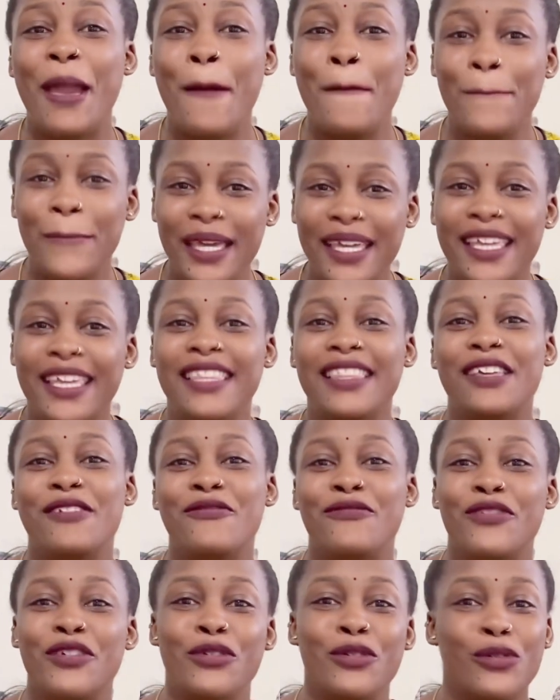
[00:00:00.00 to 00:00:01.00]
making
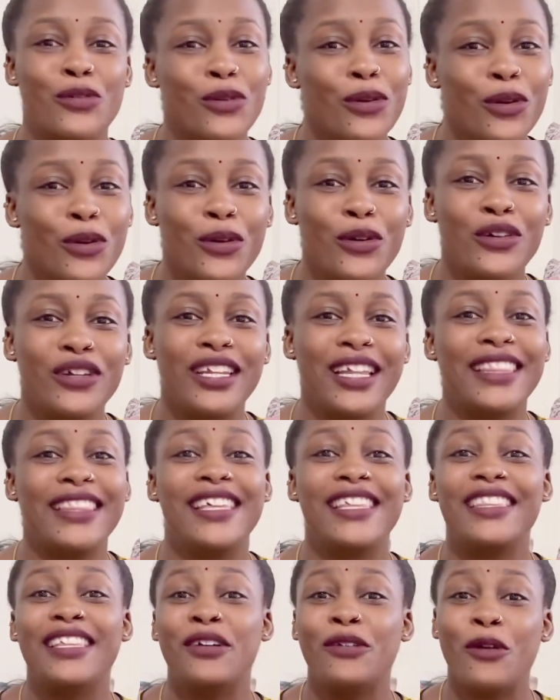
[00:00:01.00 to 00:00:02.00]
them feel good, and
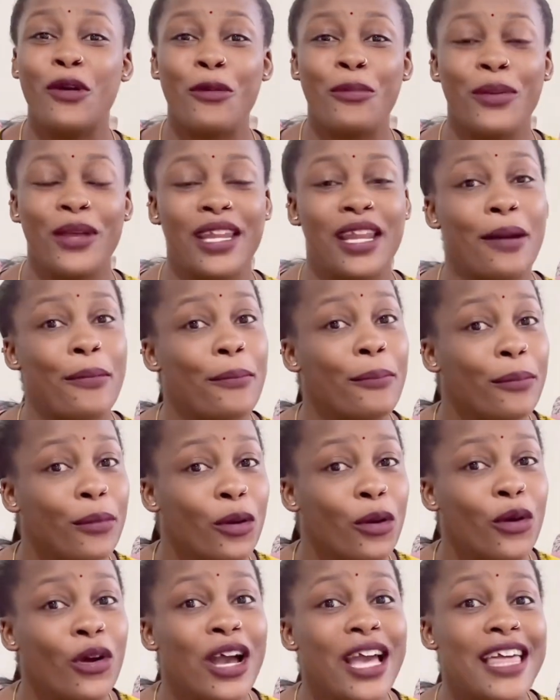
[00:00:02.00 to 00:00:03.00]
then they'll open up
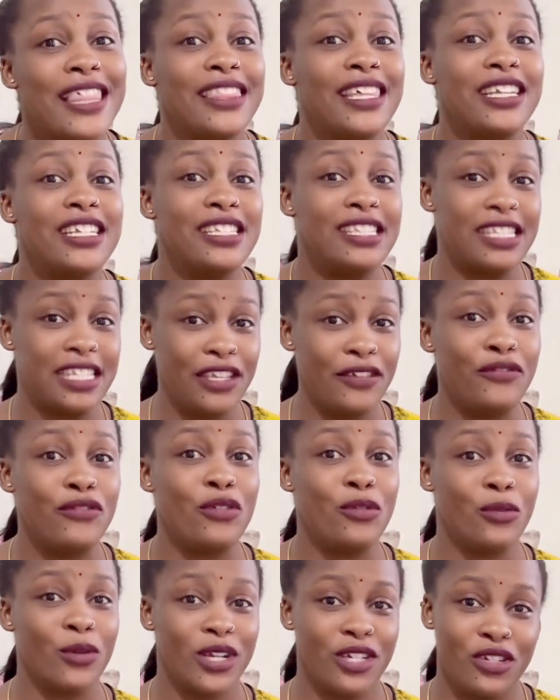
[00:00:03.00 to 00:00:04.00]
more. That is if
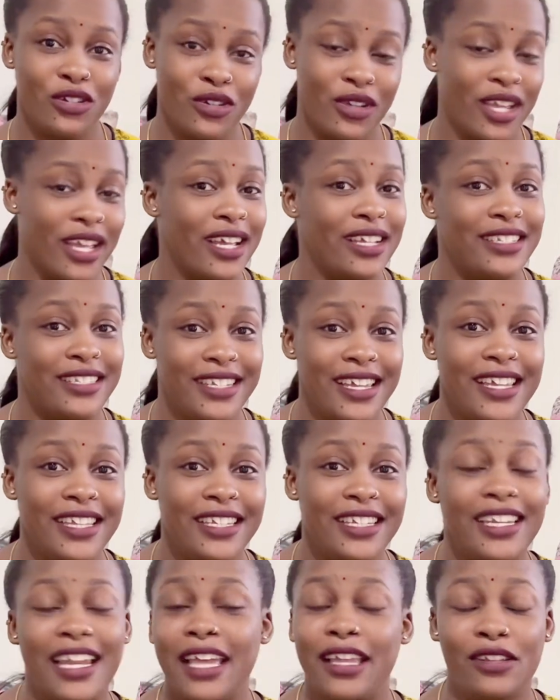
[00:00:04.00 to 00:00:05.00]
you wash your hair
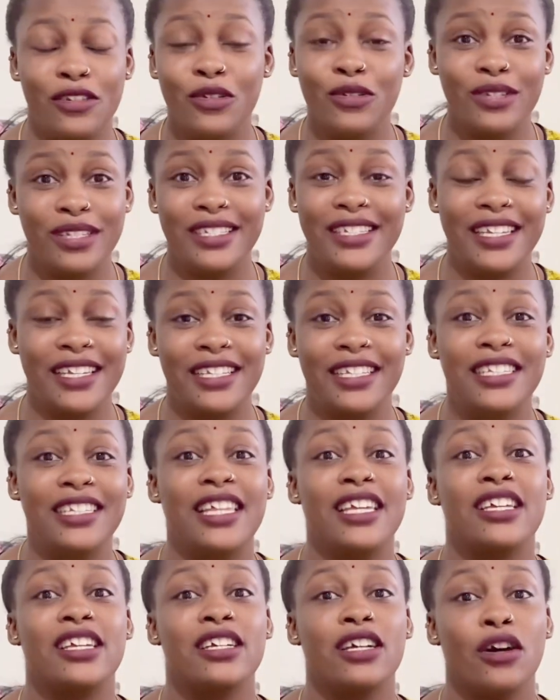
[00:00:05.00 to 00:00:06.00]
daily, like not daily,
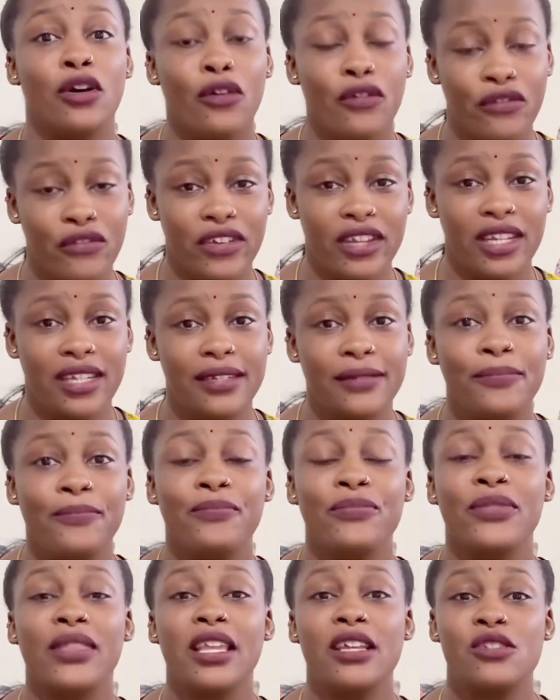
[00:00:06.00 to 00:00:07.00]
like often.
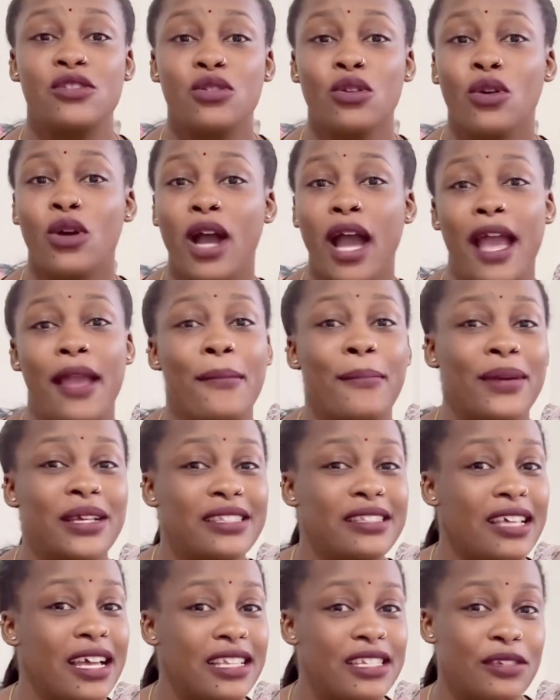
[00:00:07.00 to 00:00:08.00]
So I
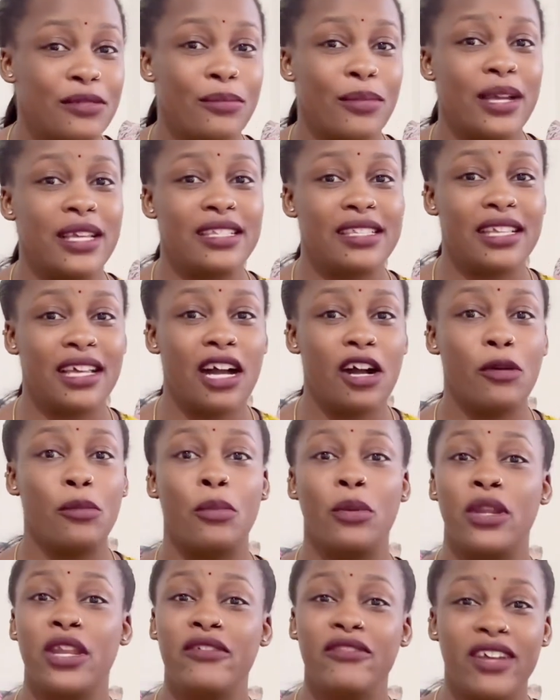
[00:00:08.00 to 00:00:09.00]
massage my
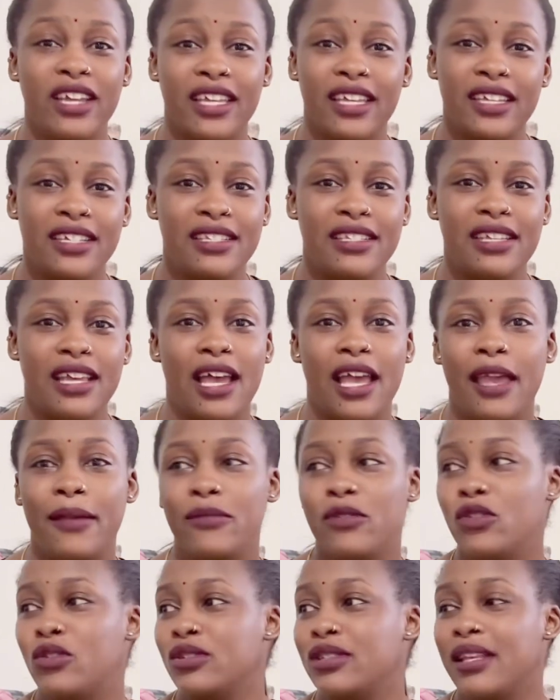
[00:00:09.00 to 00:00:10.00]
scalp whenever I get
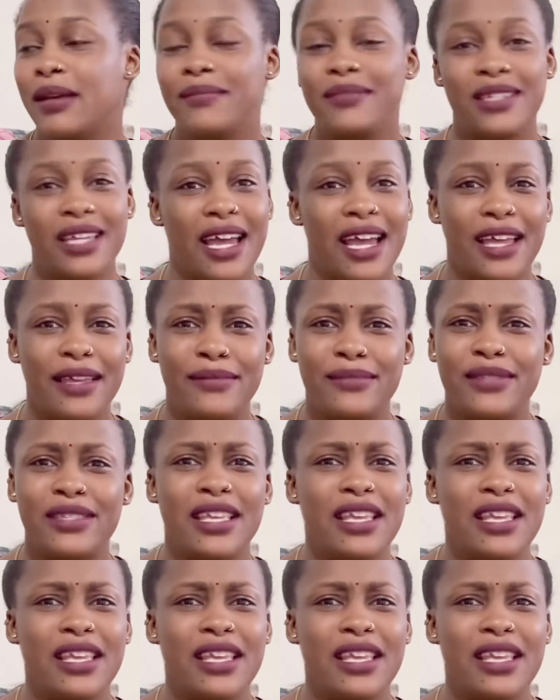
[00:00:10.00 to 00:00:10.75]
time. Sometimes